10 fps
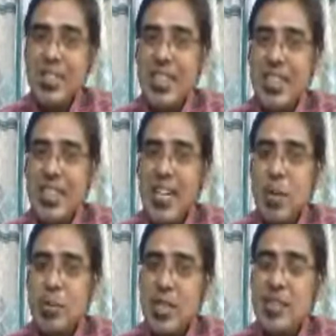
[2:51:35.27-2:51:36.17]
He has
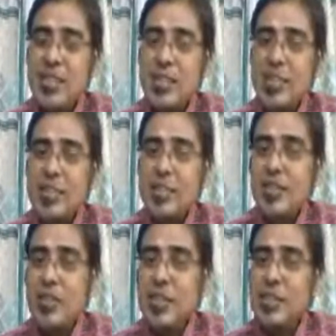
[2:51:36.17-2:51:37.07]
published
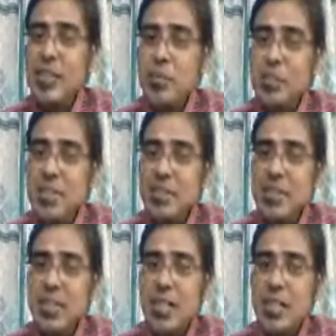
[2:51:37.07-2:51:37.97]
several
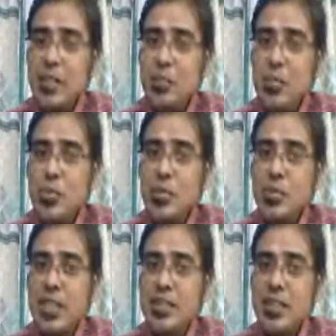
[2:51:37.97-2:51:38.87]
chapters in edited
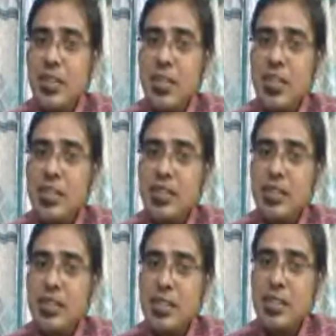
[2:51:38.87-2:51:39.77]
books and several
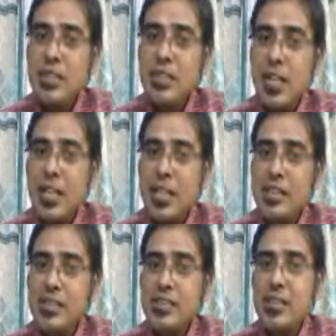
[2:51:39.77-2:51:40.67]
research
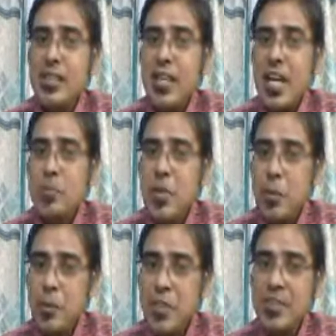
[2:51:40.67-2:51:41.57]
articles
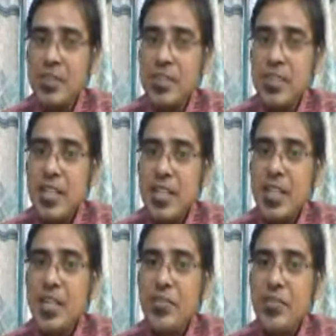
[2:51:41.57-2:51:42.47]
and papers
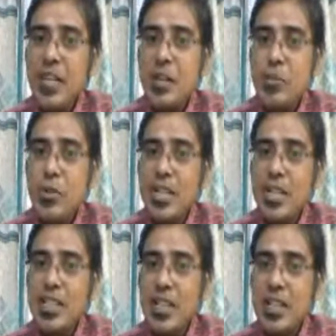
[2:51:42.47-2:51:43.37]
in different
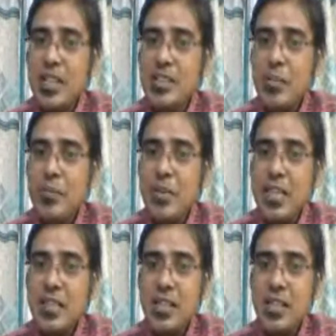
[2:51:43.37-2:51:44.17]
reputed journals